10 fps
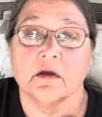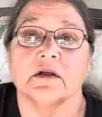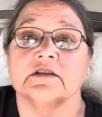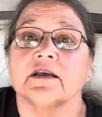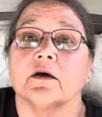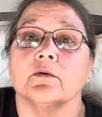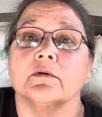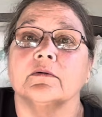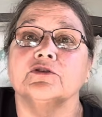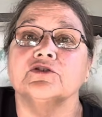And
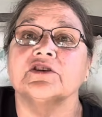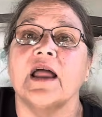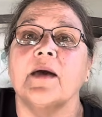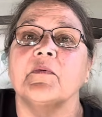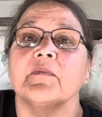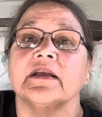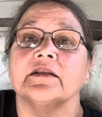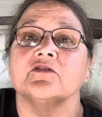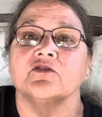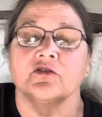so when you're snapping
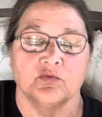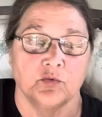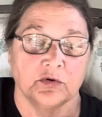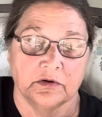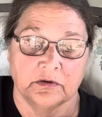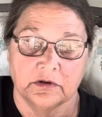beans, you just want to